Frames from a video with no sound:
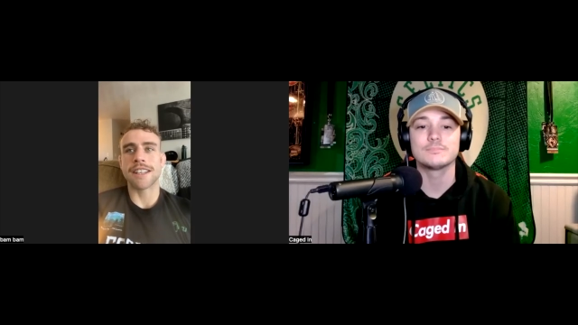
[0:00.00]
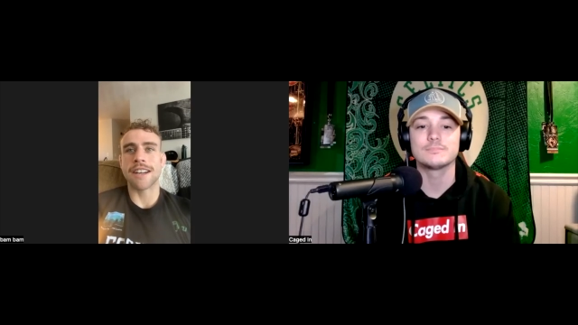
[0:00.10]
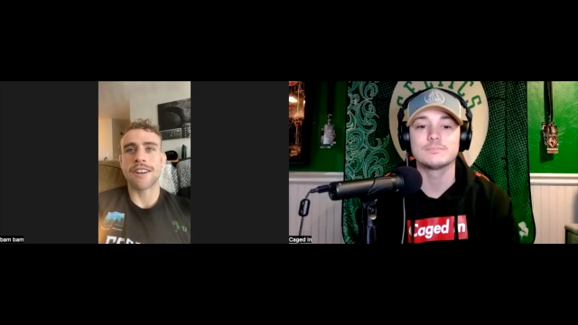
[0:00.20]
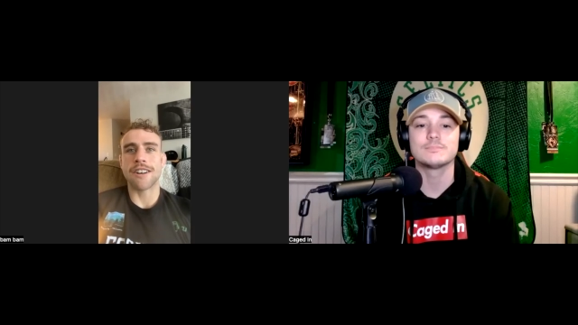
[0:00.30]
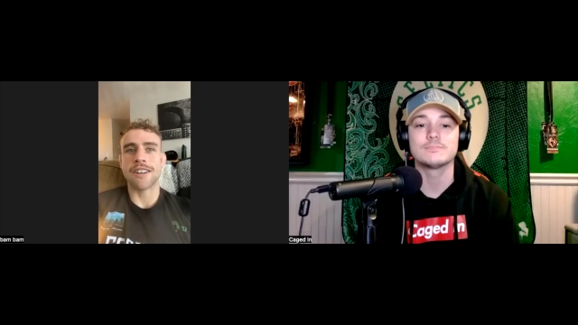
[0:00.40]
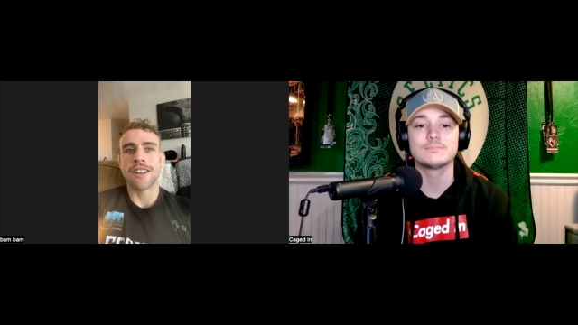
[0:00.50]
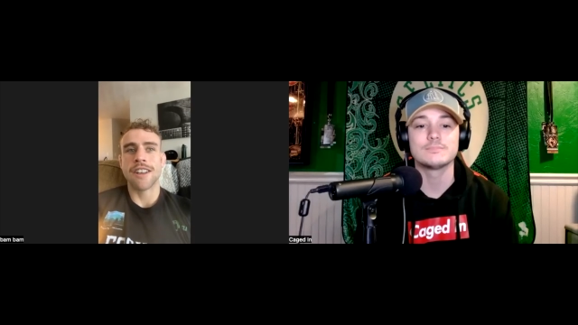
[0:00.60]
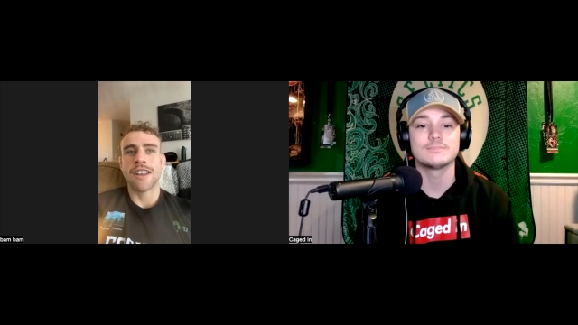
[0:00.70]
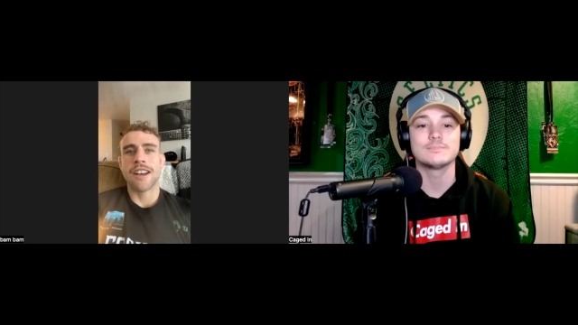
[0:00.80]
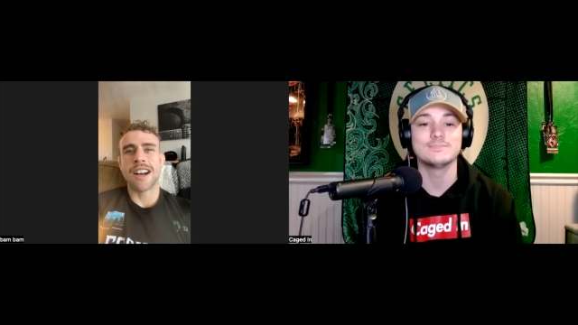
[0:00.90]
Speaker 1: at all.
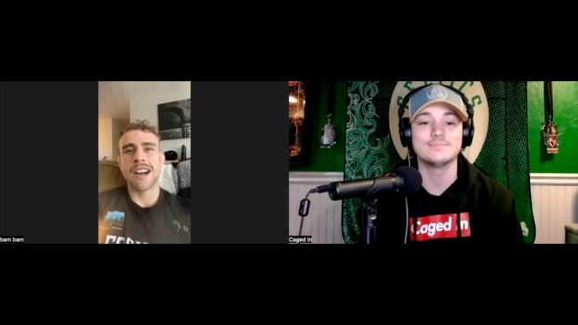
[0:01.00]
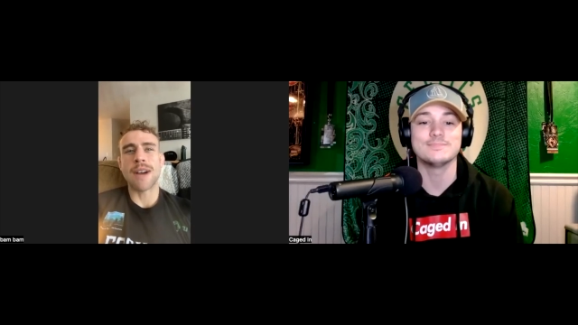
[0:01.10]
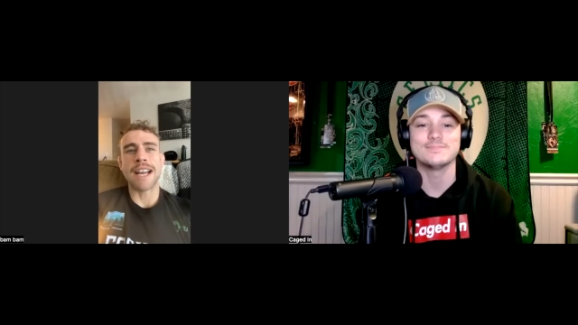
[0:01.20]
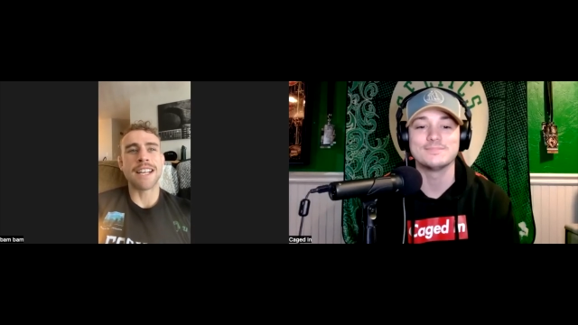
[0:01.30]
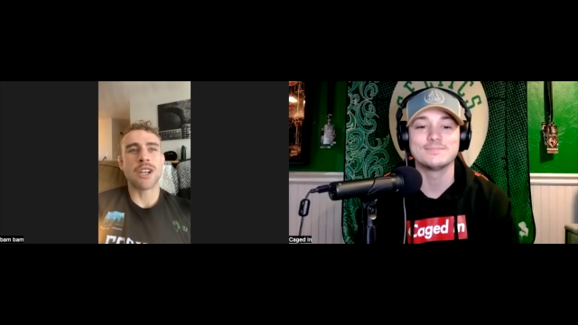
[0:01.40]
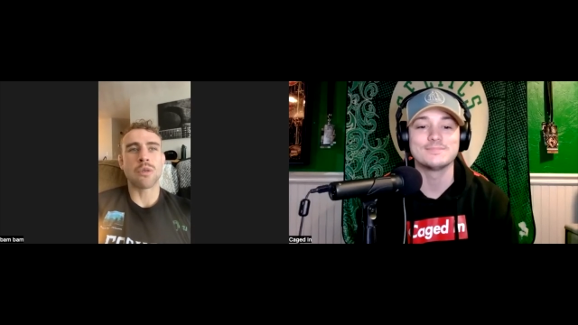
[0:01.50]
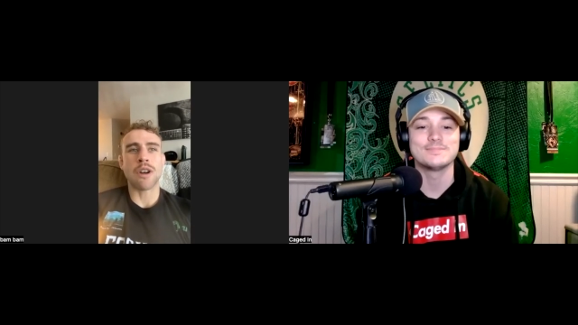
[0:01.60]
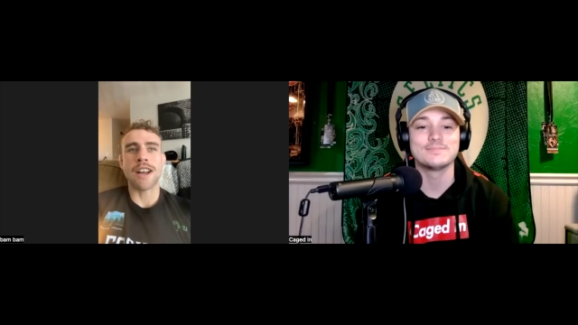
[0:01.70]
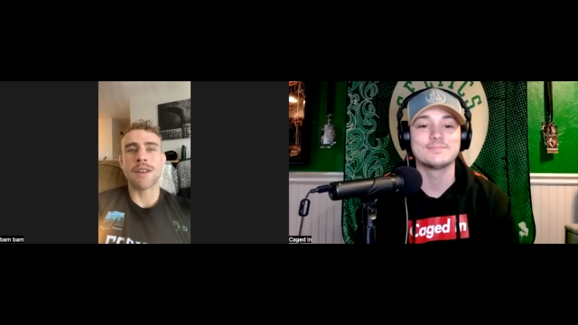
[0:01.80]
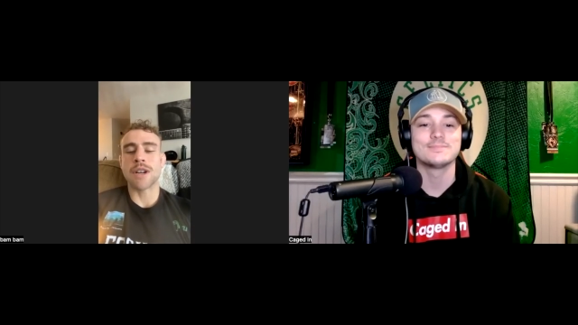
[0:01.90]
I did
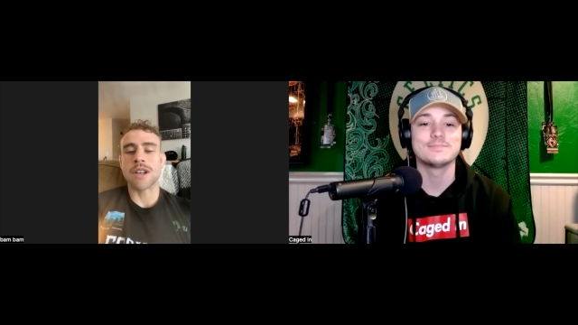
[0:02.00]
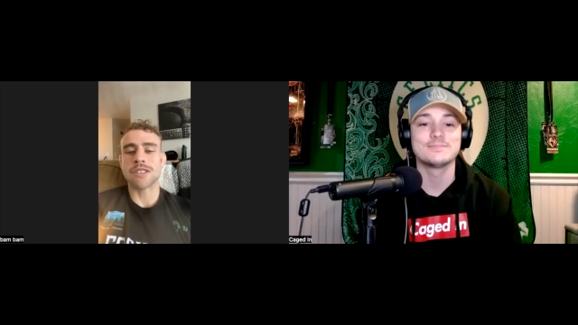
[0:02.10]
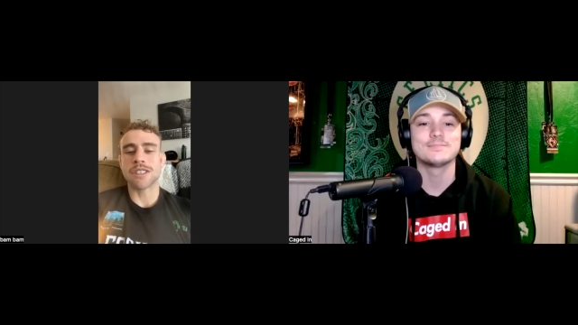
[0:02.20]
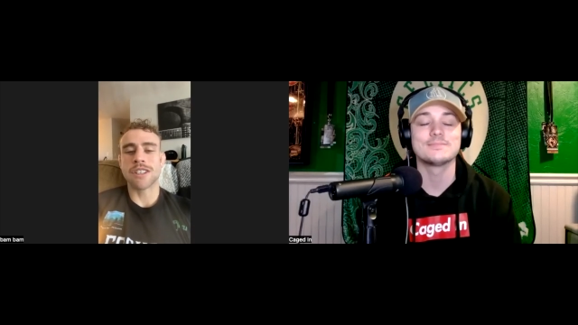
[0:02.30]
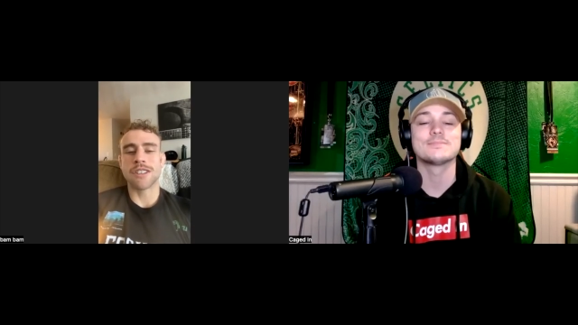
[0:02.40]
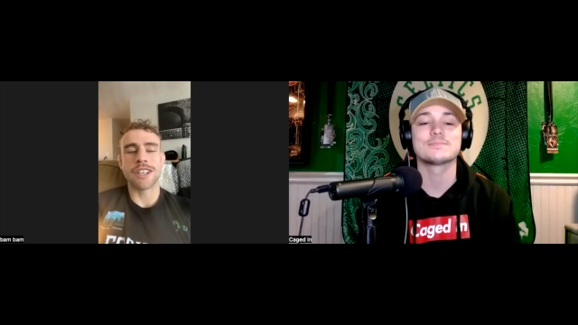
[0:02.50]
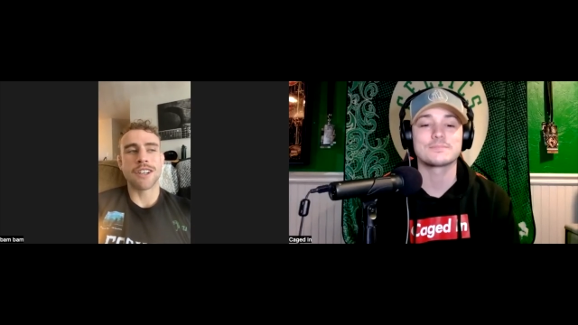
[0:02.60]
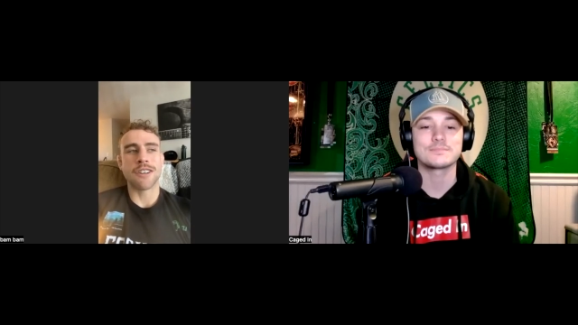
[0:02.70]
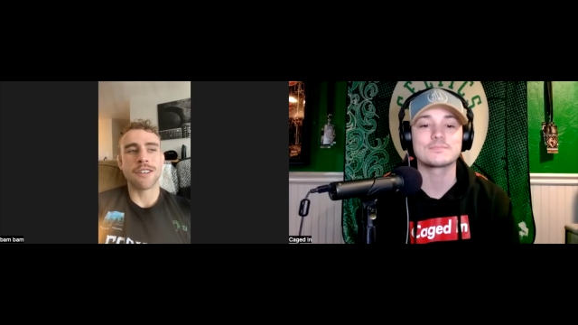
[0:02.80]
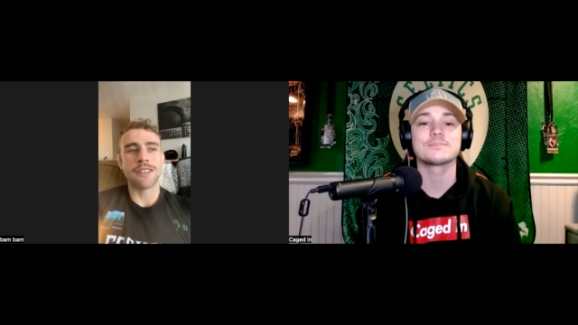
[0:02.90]
karate when I was little, you
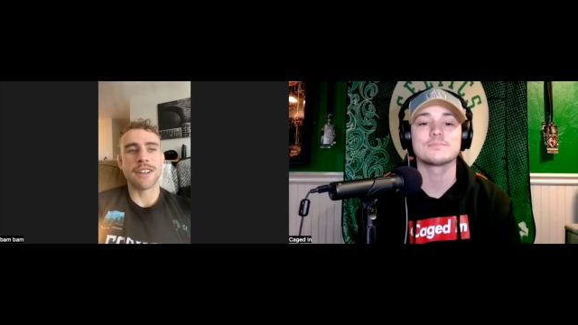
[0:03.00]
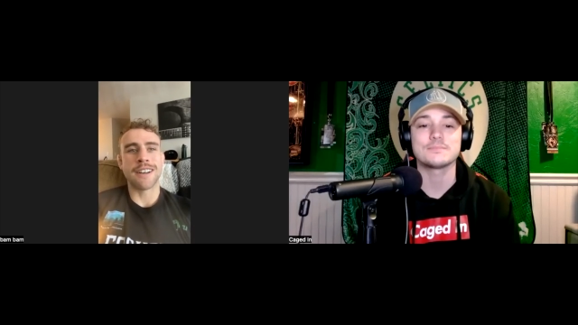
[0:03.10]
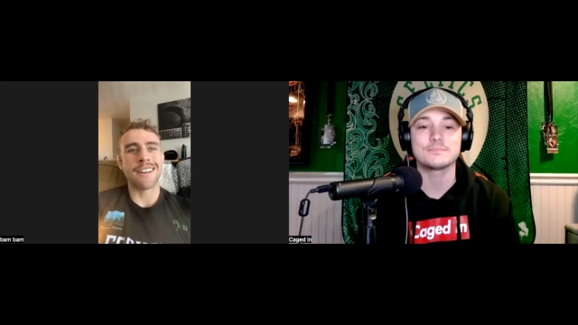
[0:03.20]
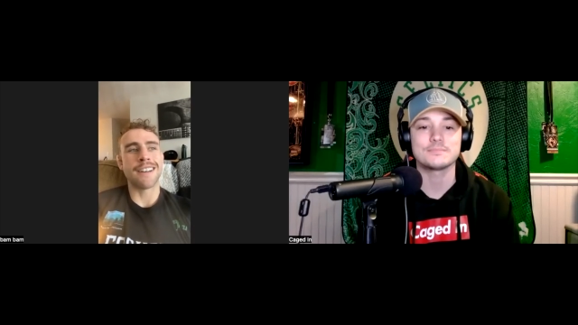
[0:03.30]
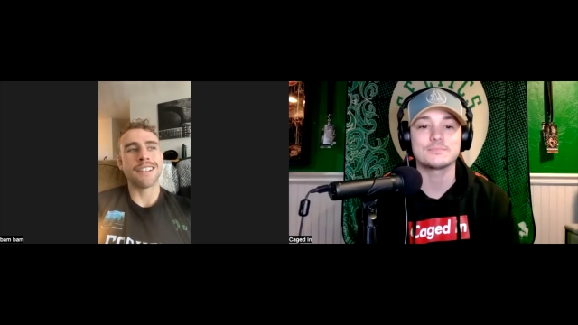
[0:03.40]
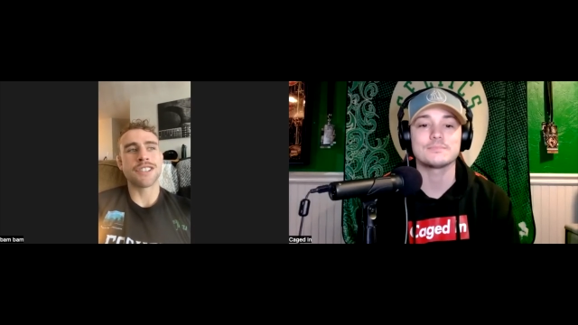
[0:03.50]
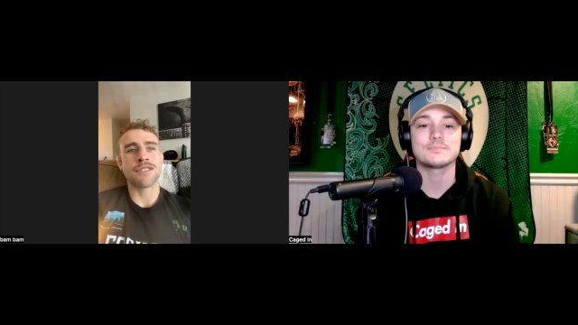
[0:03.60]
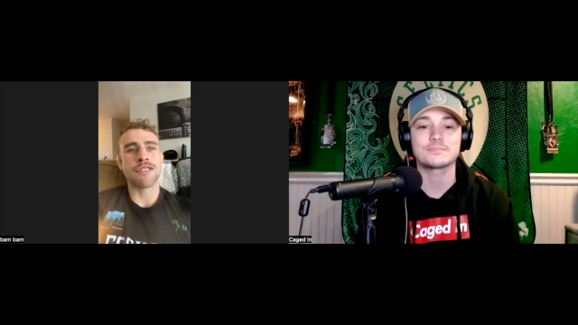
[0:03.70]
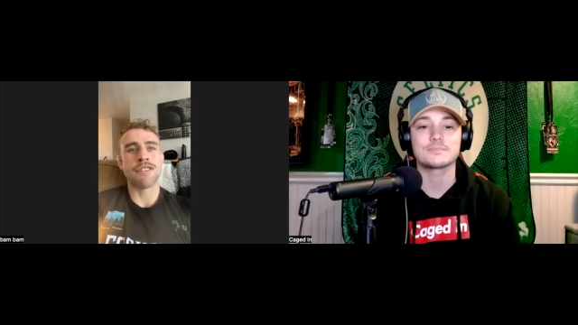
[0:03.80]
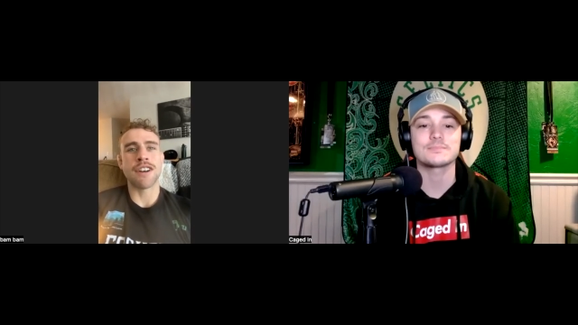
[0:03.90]
know, just for
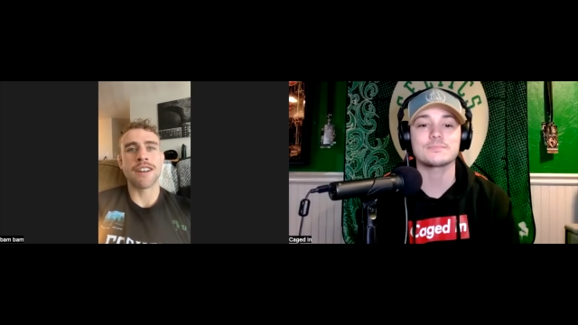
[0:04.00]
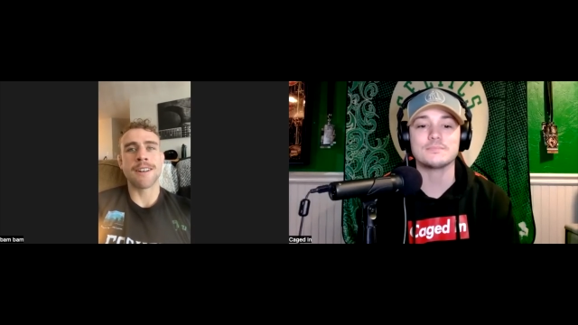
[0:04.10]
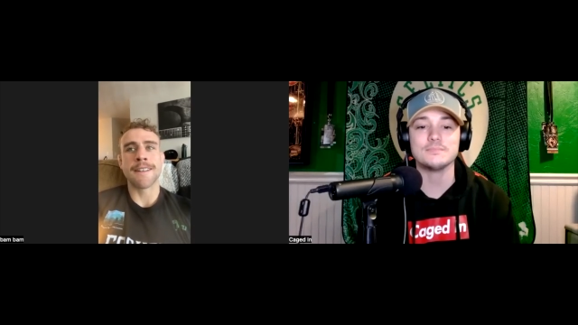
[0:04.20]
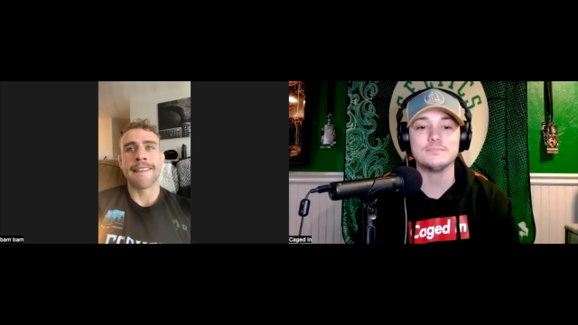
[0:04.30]
fun.